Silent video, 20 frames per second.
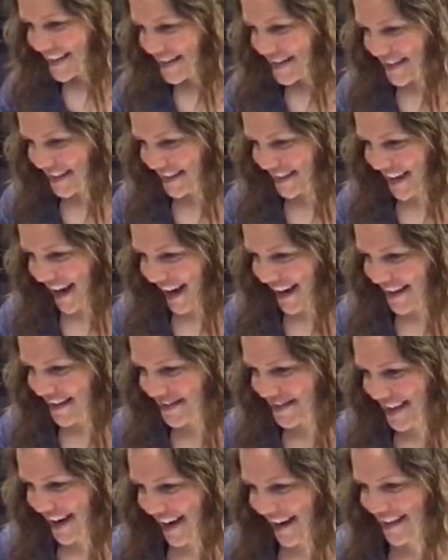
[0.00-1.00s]
there's a lot
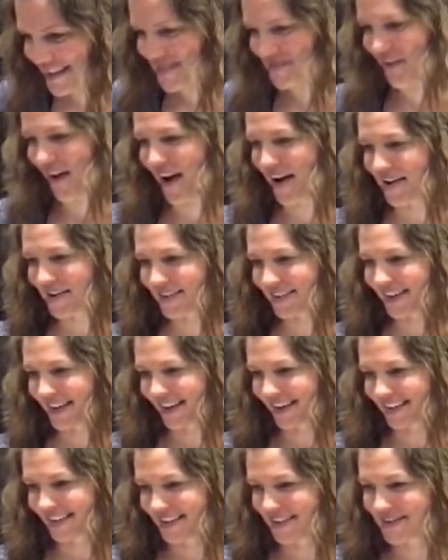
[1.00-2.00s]
of talk
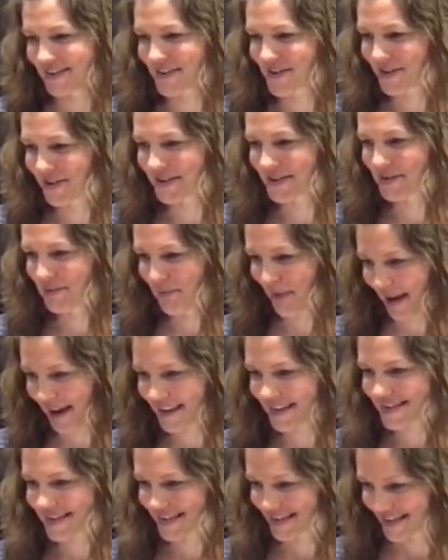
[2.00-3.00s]
about unicorns and
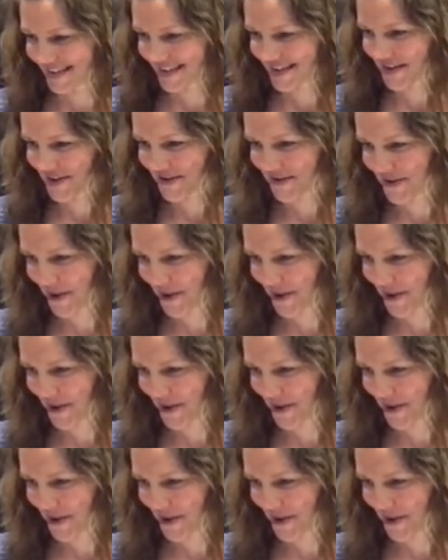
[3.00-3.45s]
Pegasus so